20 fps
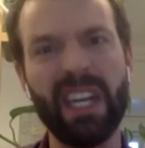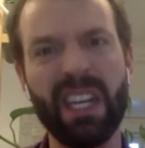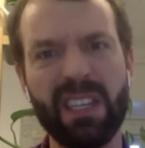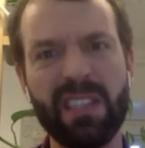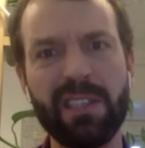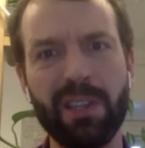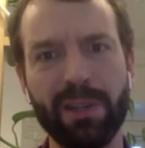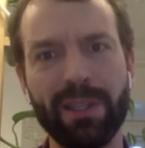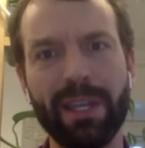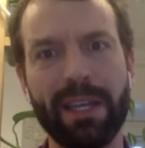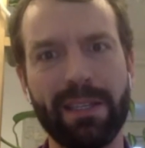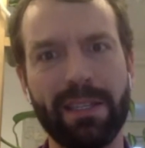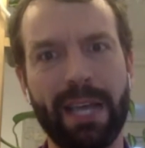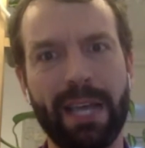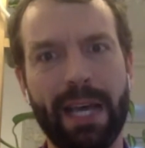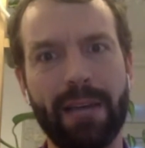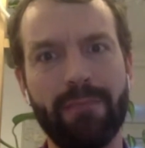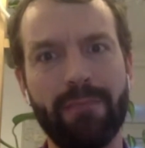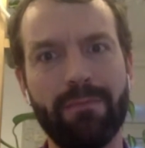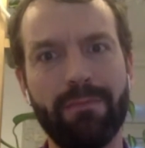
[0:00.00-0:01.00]
And it still does
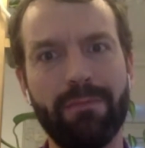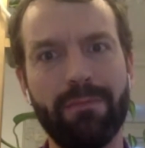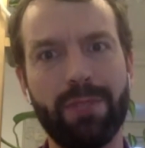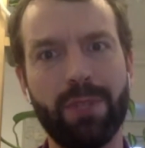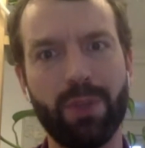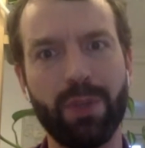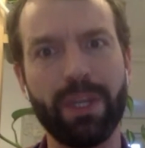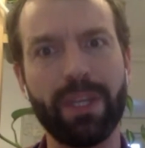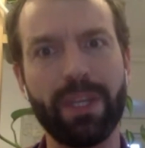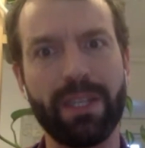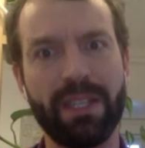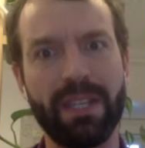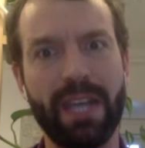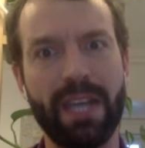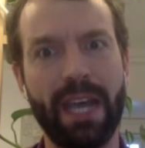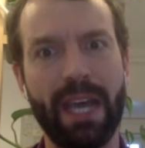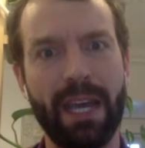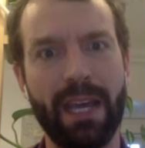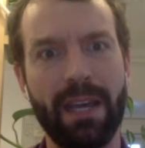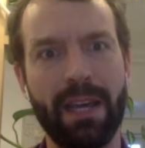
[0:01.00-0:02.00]
that to this
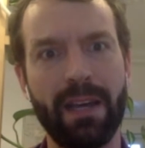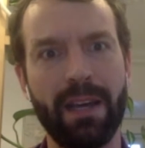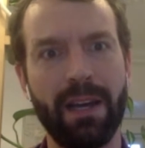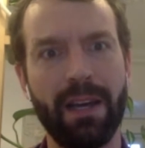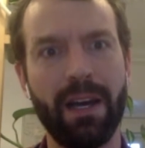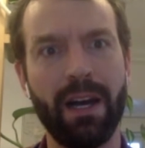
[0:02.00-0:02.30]
day.